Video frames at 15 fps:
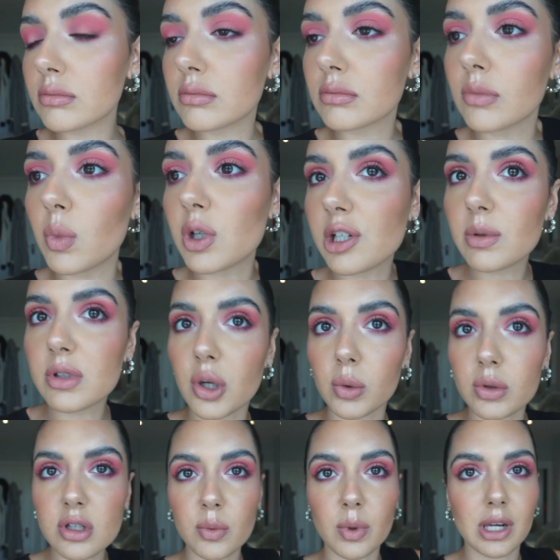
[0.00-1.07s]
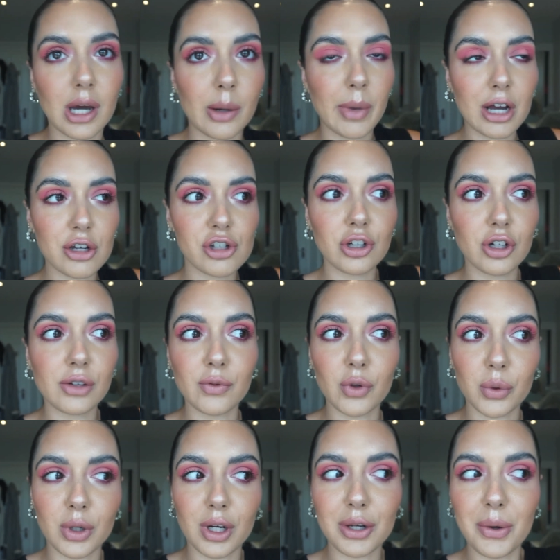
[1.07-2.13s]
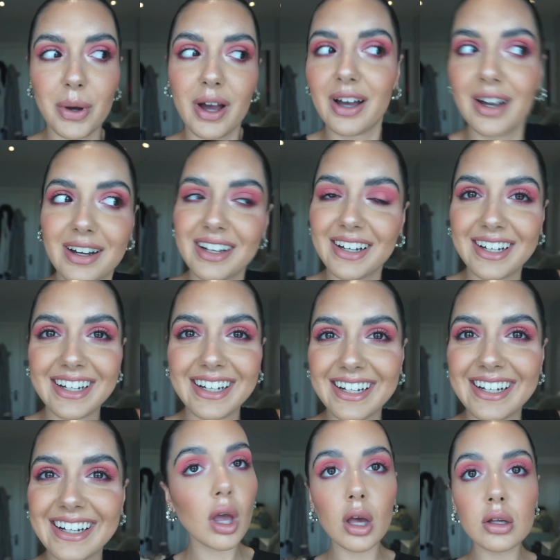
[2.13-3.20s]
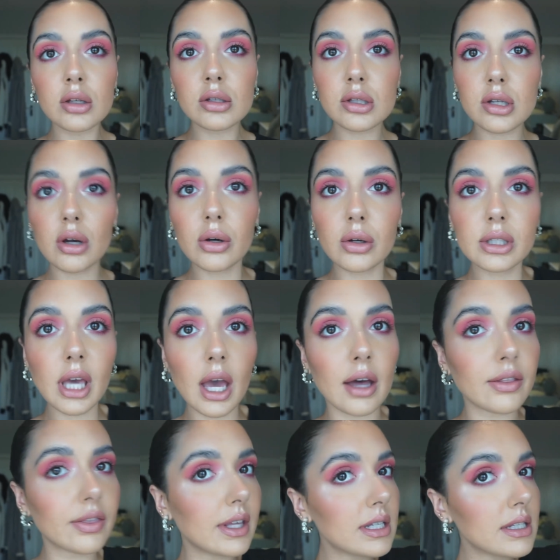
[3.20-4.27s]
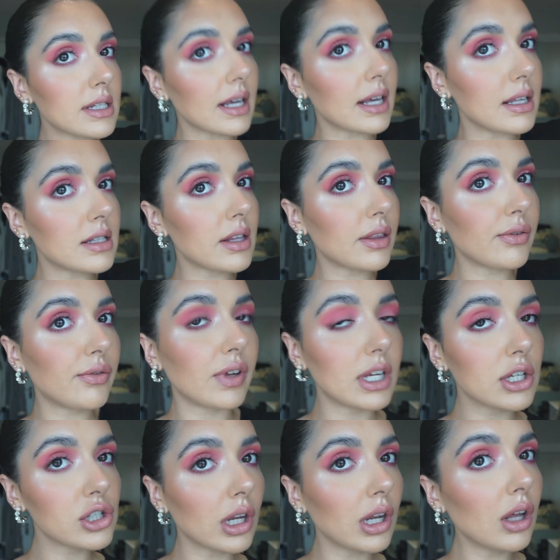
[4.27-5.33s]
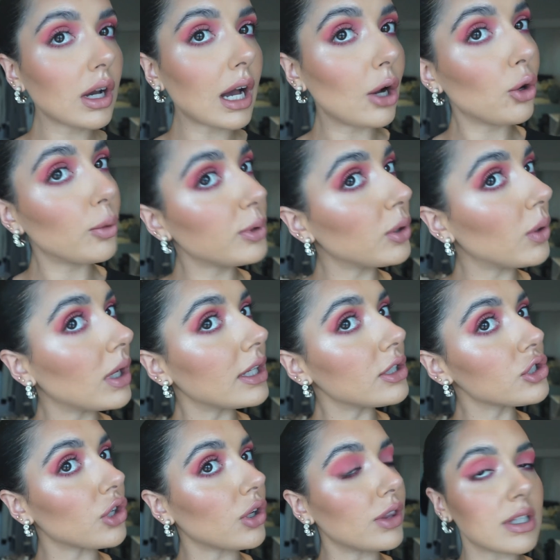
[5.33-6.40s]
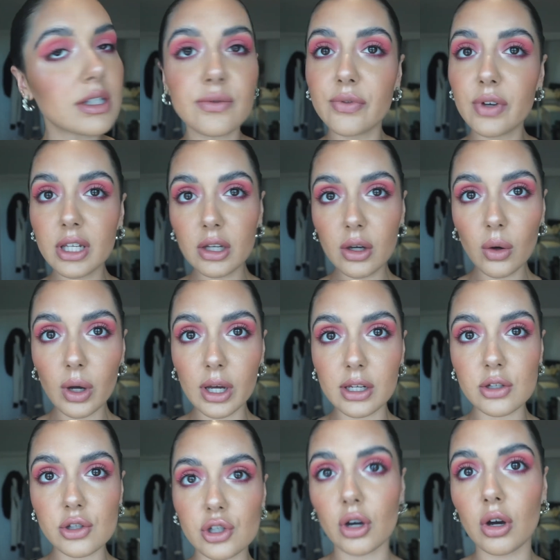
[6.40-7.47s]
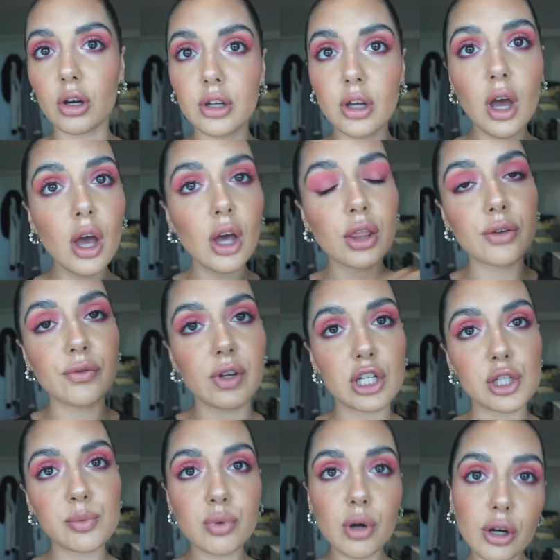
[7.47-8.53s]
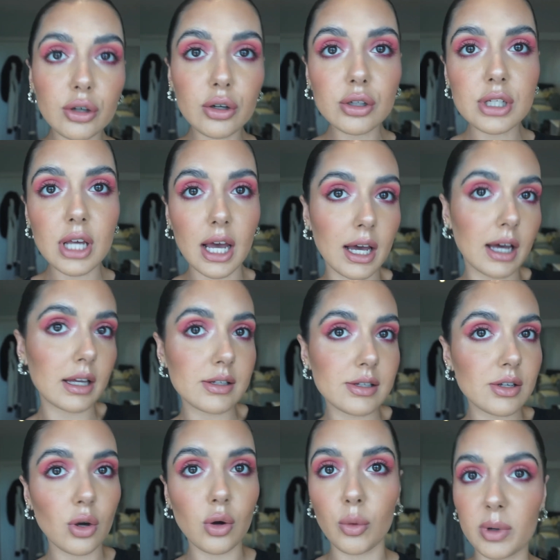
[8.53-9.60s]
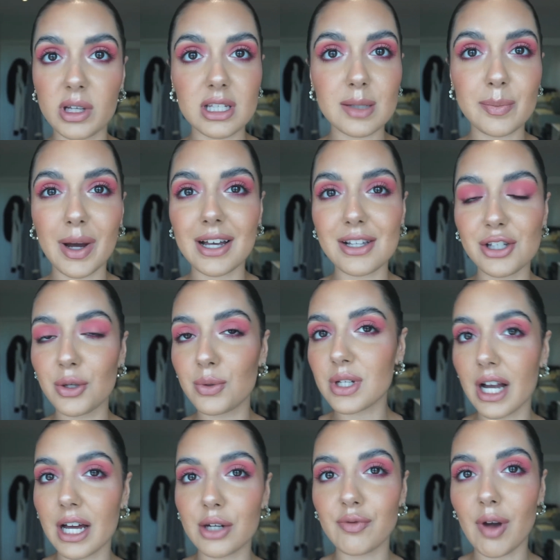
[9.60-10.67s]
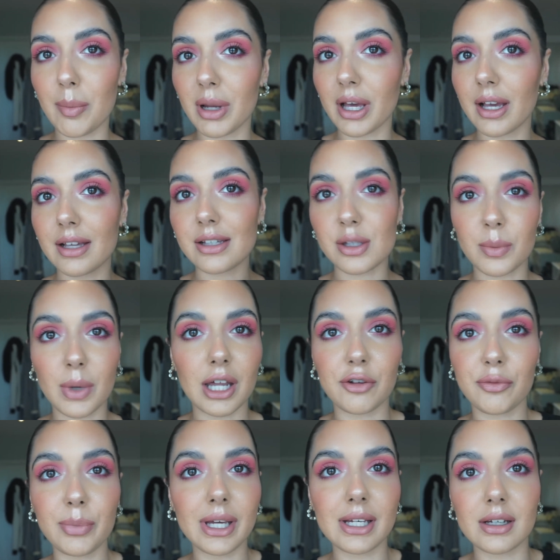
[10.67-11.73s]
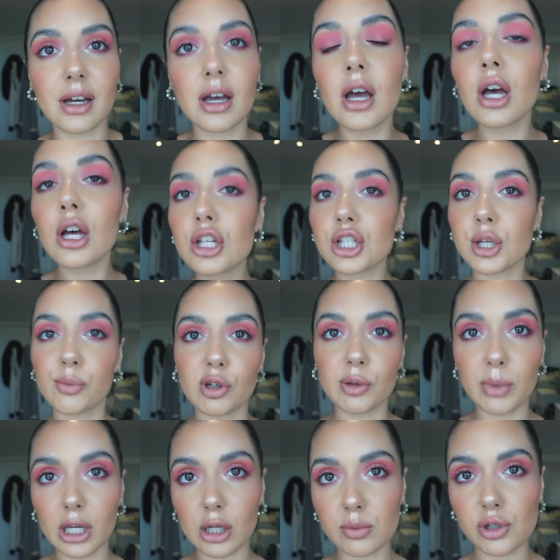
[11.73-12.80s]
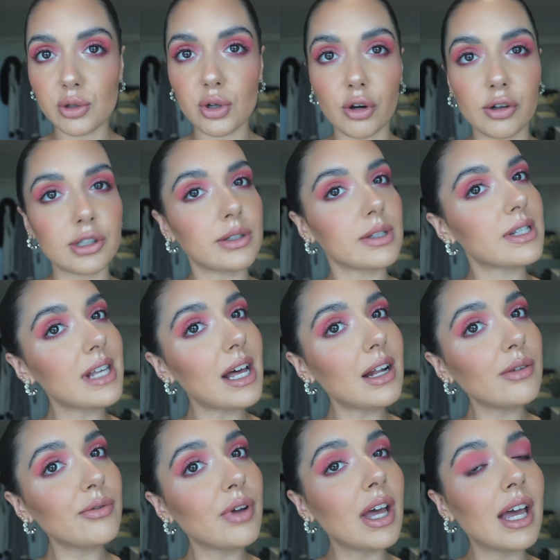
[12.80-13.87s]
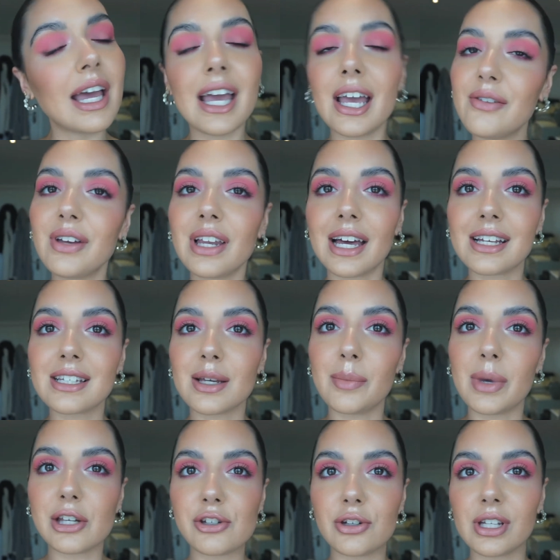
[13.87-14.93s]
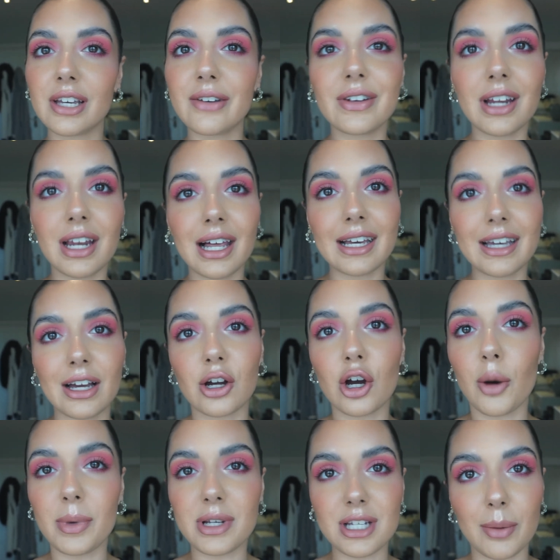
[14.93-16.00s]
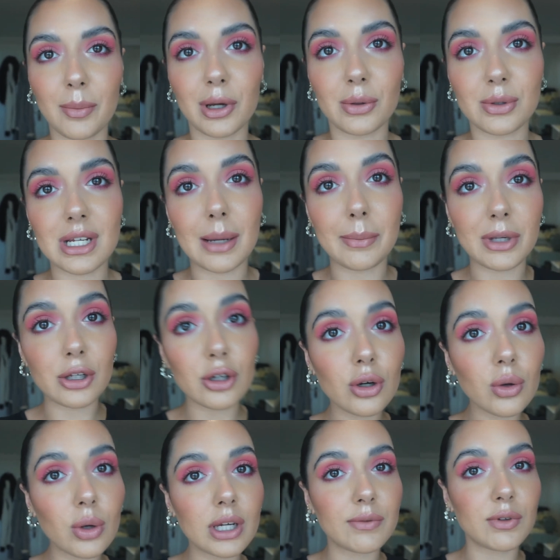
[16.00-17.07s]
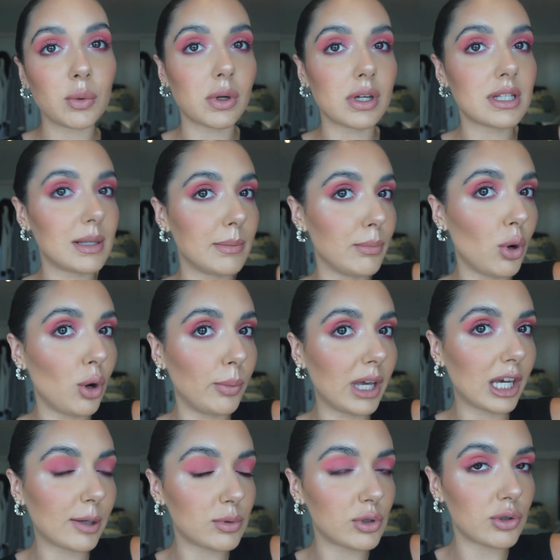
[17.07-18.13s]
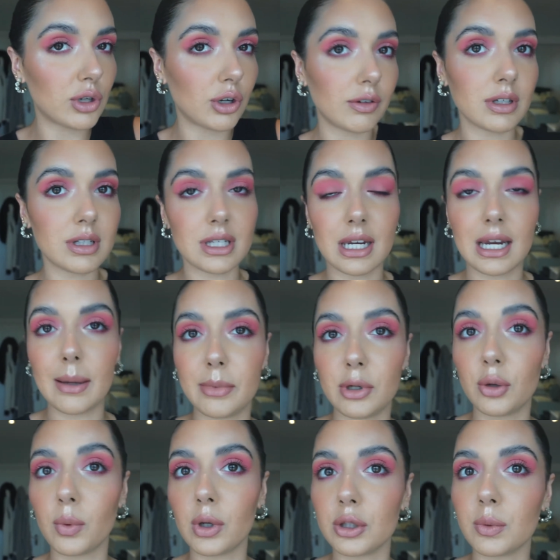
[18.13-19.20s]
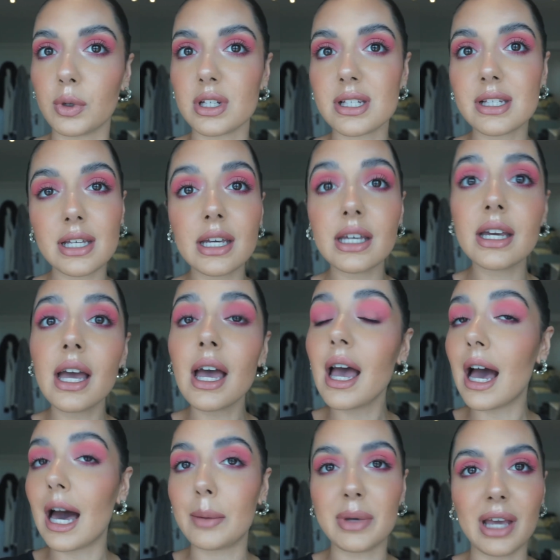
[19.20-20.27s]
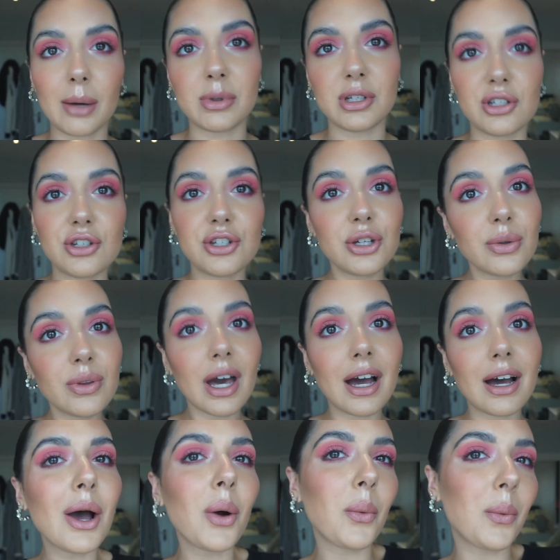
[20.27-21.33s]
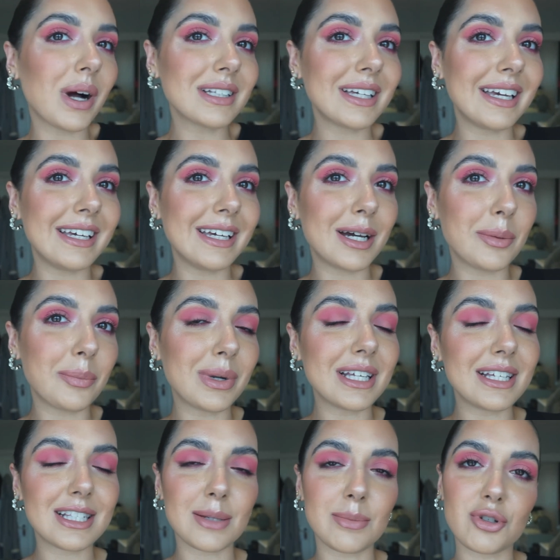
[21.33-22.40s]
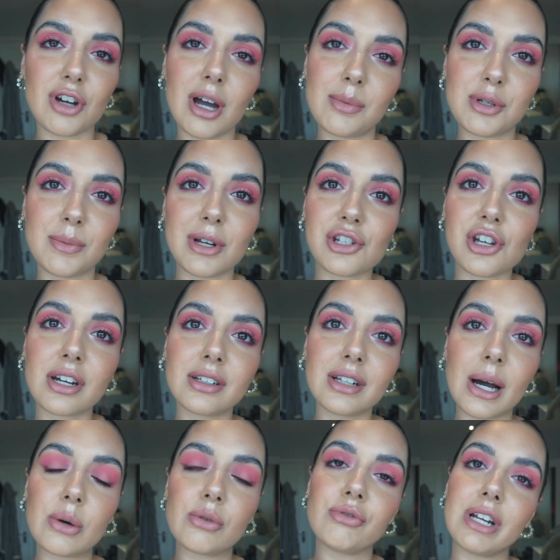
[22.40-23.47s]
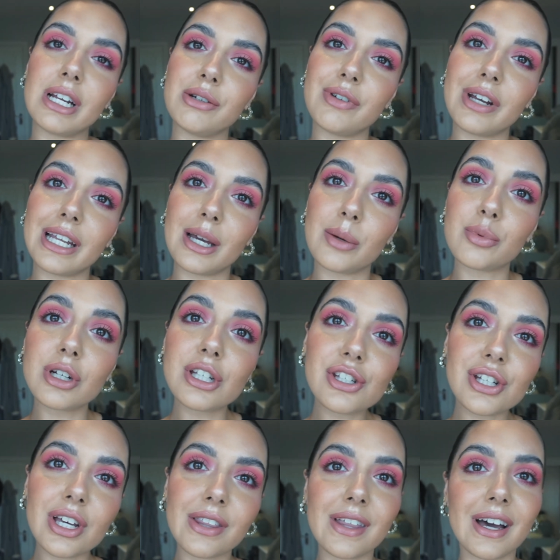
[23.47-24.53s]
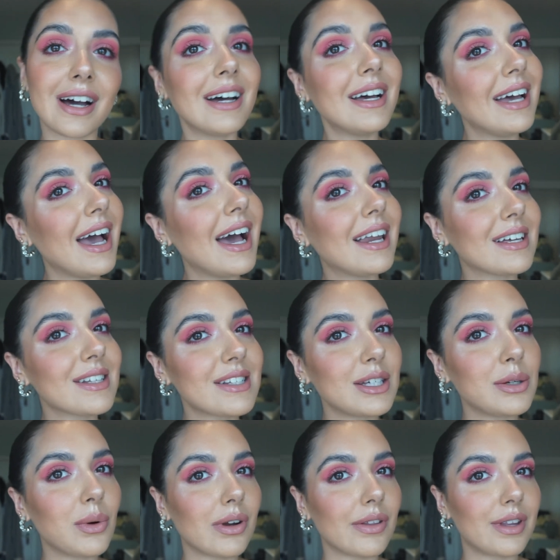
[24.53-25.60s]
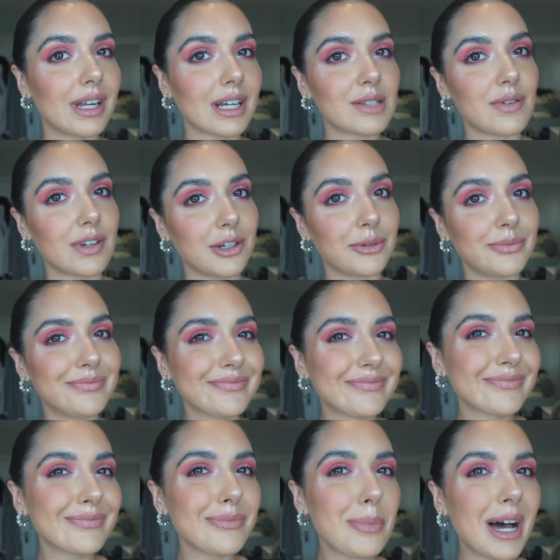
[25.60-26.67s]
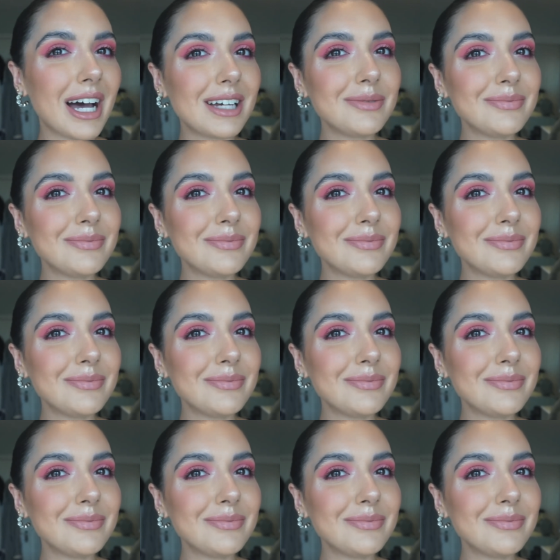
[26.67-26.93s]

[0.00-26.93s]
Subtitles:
Wish I was going somewhere now. I'm actually not even going anywhere. So yeah, this is the finished look. I hope you all enjoyed this video and enjoyed the finished product, and hope it inspires you to kind of replicate some kind of pink summery makeup tutorial yourself. If you liked it, make sure to give it a like and comment down below to let me know, and if you want to see more makeup tutorials, then let me know what you want to see. I'd be happy to do that. While you're here, please subscribe to my channel. I would really appreciate that, and I'll see you all in the next video. Bye!